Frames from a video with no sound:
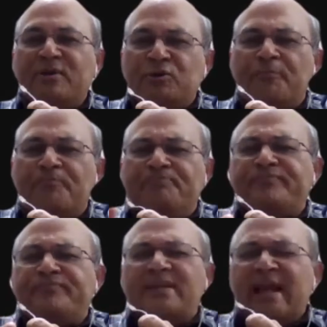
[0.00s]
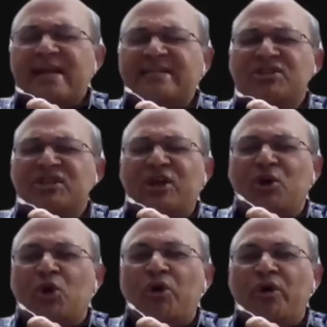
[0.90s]
So essentially
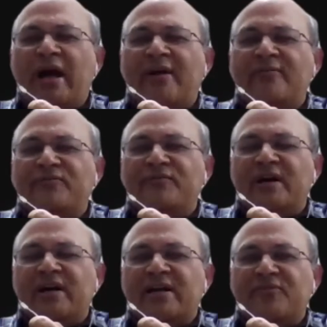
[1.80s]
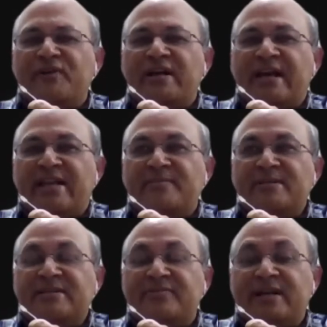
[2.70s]
you're going to have different
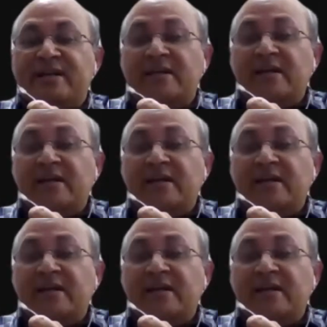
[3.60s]
elements of that.